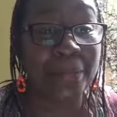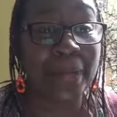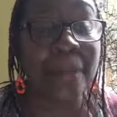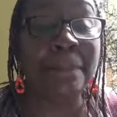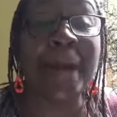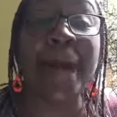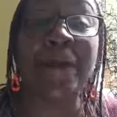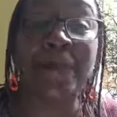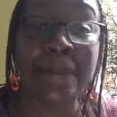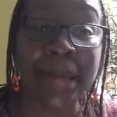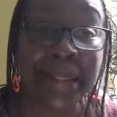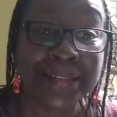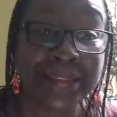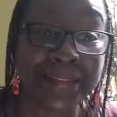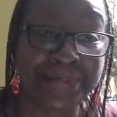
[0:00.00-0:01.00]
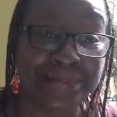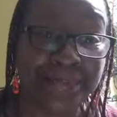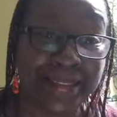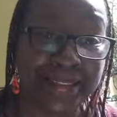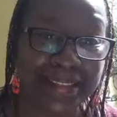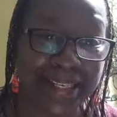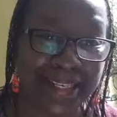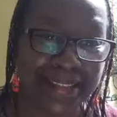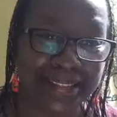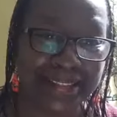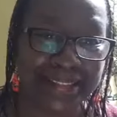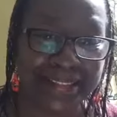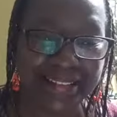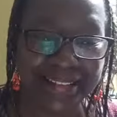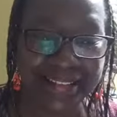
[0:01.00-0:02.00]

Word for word: a biomass mentality.